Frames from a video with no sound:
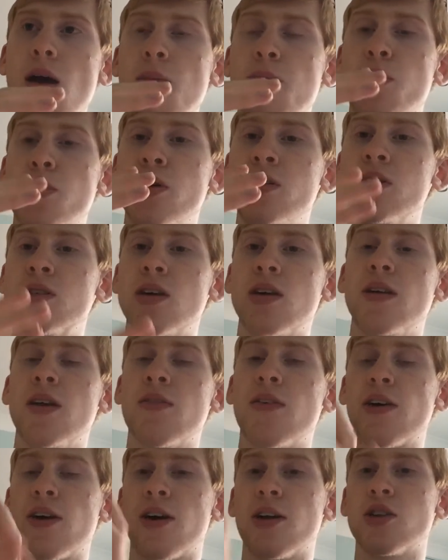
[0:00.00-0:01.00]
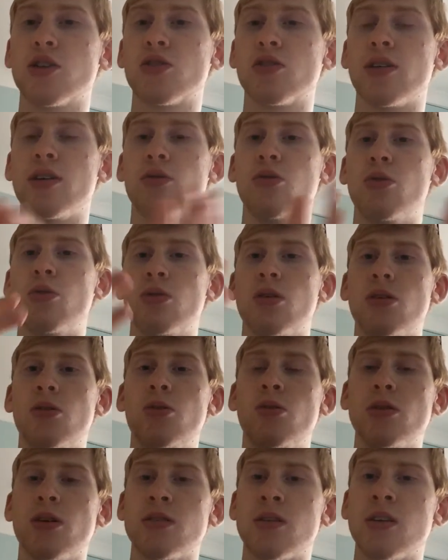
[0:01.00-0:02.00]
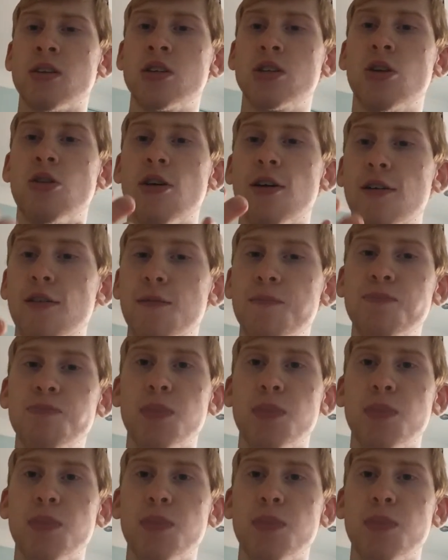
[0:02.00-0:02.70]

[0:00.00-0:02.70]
putting another country or organisation off